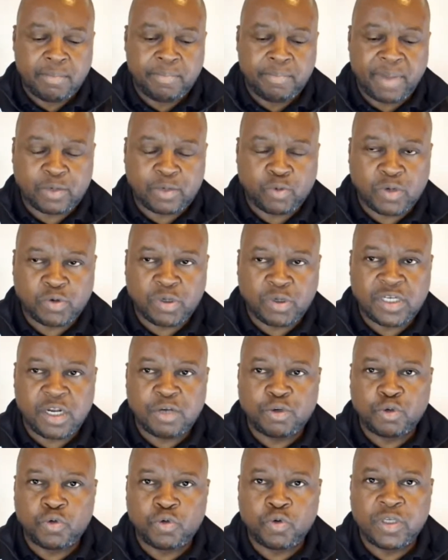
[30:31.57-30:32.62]
But what we're trying
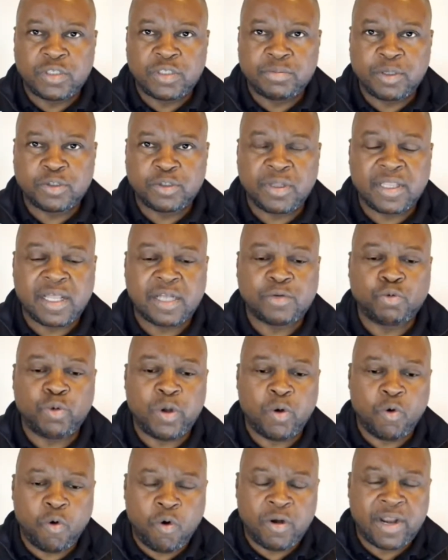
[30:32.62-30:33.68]
to do is make sure that
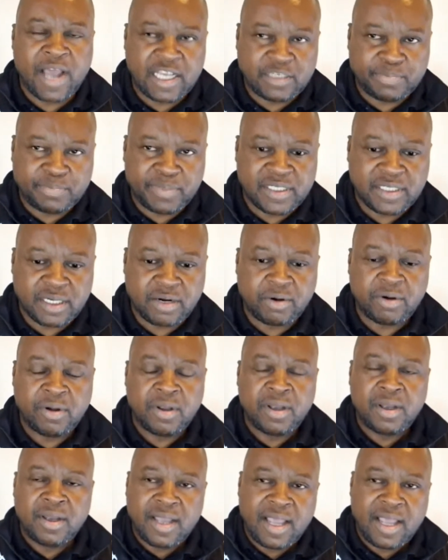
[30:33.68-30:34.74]
we own high-speed rail,
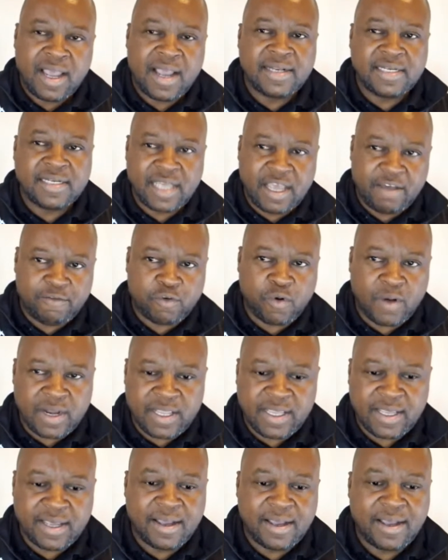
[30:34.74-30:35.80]
and everyone
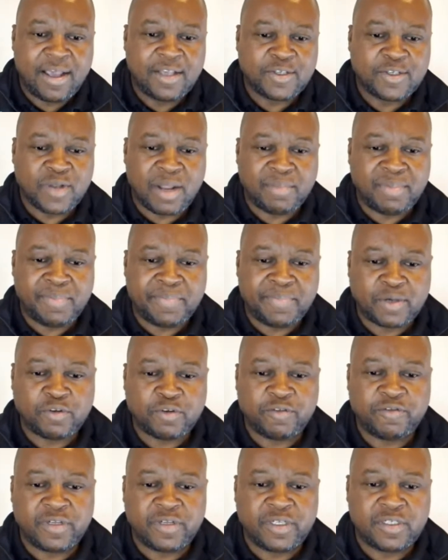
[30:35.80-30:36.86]
here is going to be part
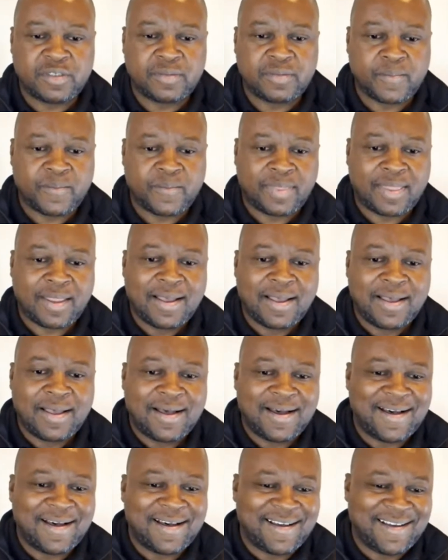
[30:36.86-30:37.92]
of it.
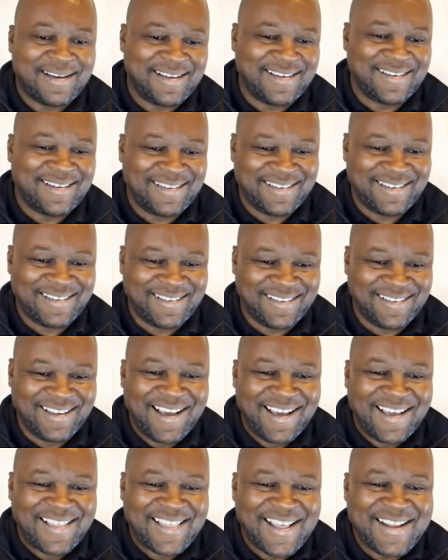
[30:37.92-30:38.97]

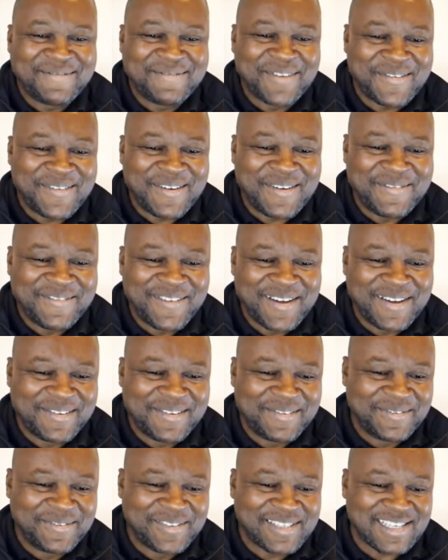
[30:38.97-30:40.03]
Then
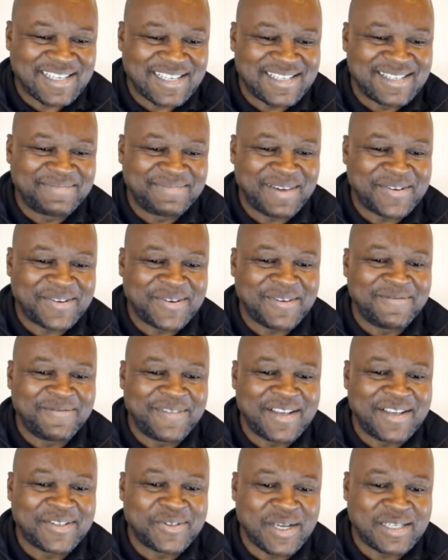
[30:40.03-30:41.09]
Mutsa says, but your
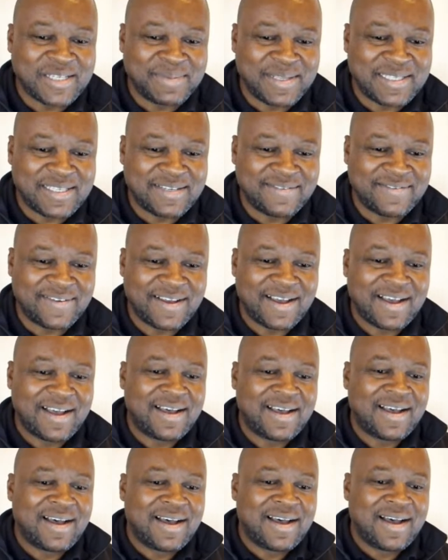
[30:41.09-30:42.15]
Mumbai is so expensive.
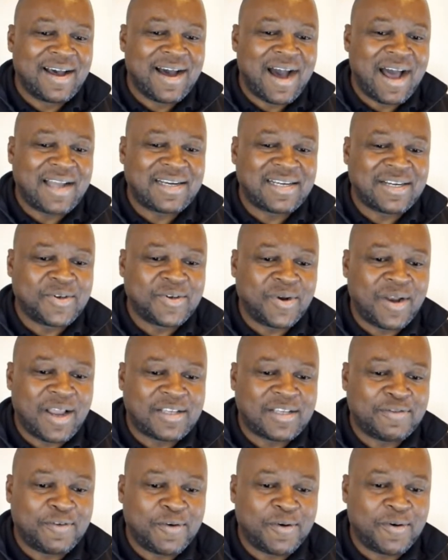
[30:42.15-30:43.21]

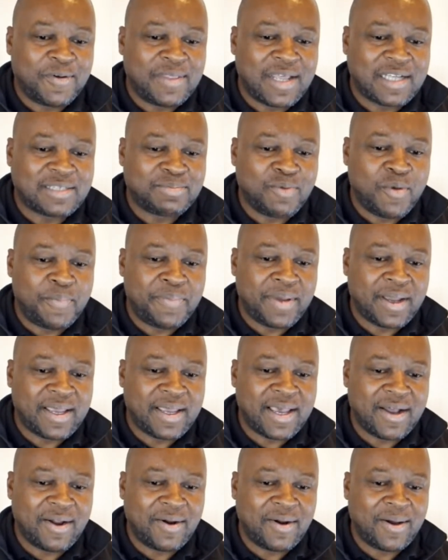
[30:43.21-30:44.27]
$100 for that small pack.
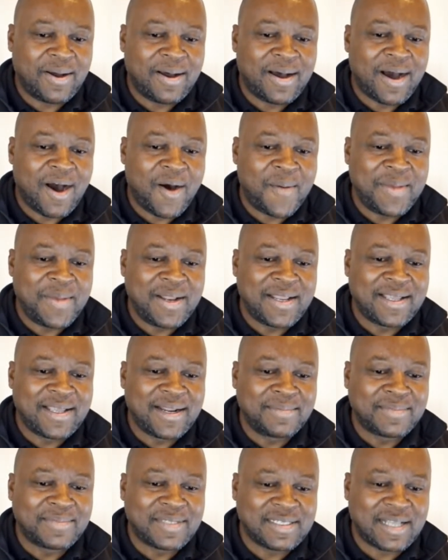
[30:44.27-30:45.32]
Hell, how many
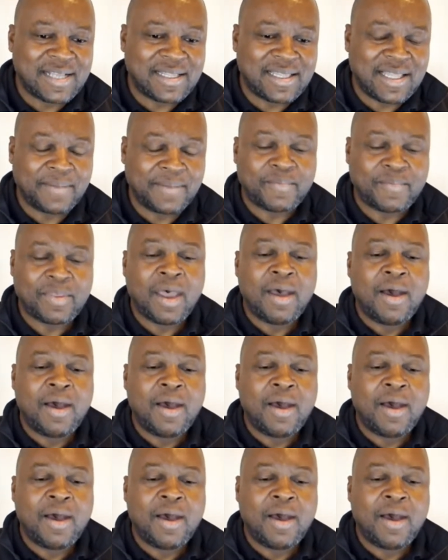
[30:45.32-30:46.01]
grams is that thing?